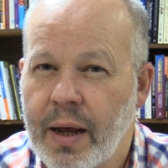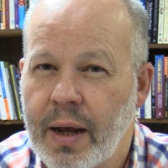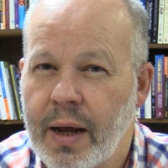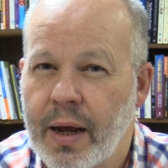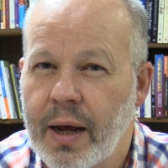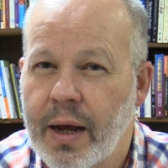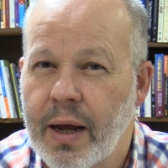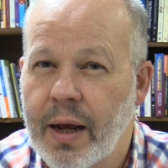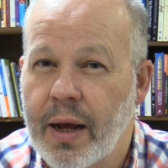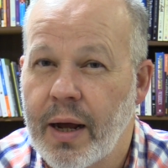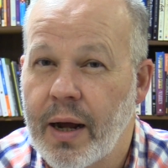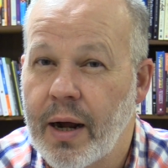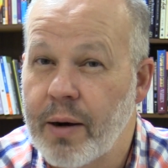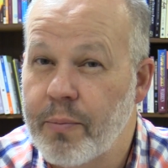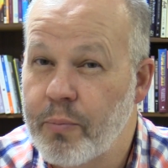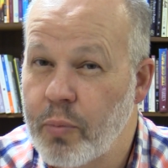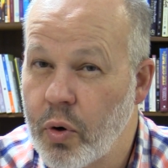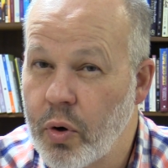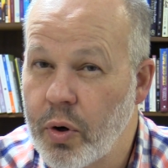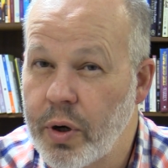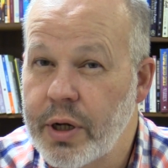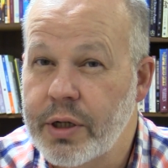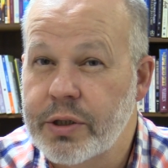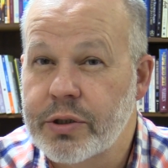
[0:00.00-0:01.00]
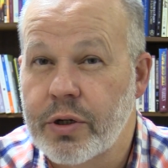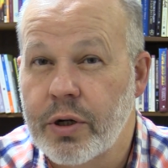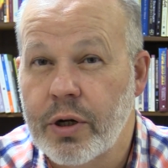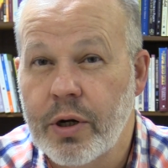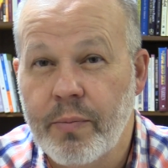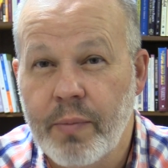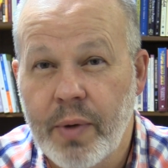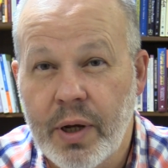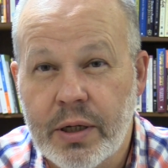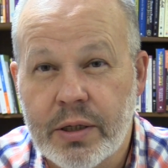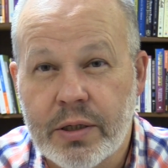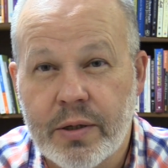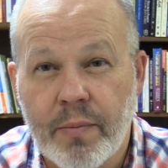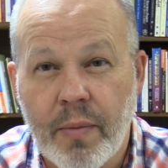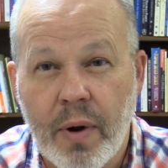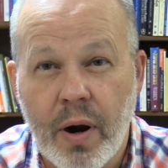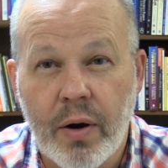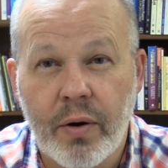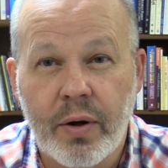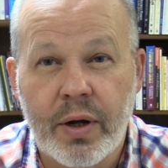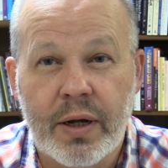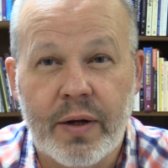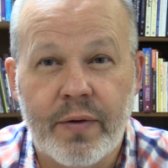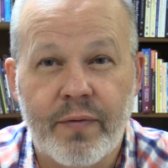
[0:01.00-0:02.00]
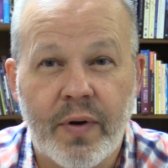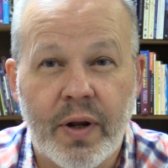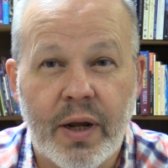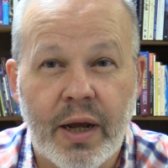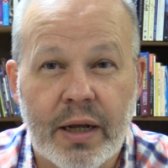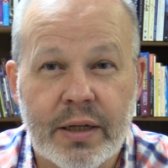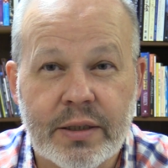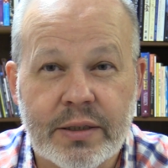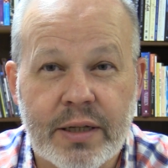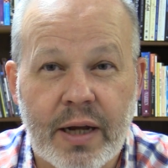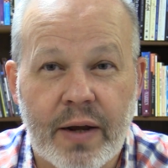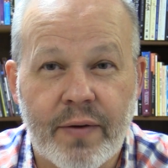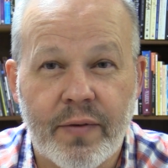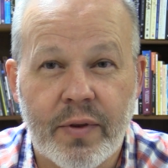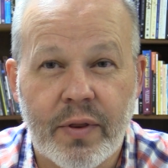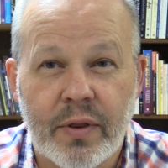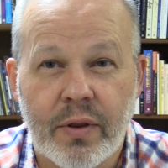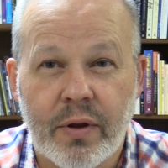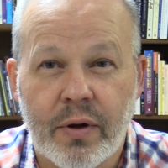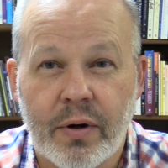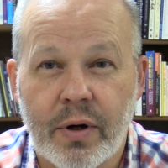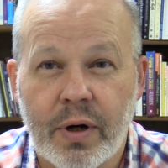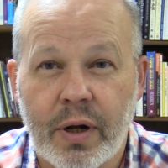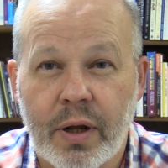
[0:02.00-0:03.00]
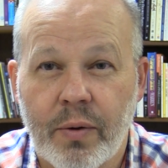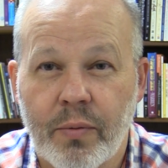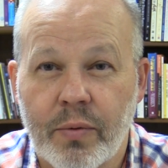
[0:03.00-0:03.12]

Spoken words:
Our board is going to meet tomorrow evening at 7:30,